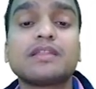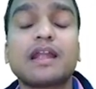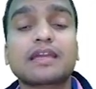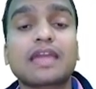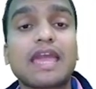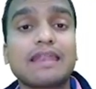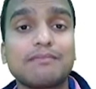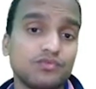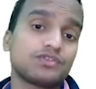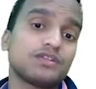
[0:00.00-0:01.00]
that can be
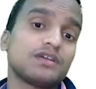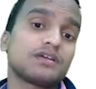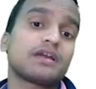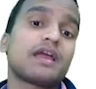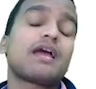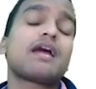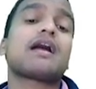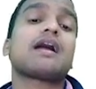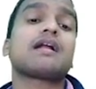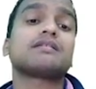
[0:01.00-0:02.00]
used here,
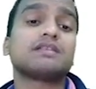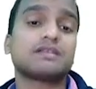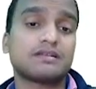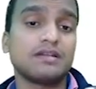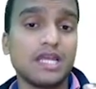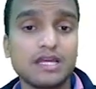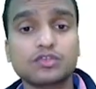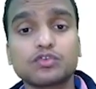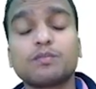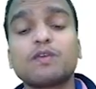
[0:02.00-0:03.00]
and this layer should be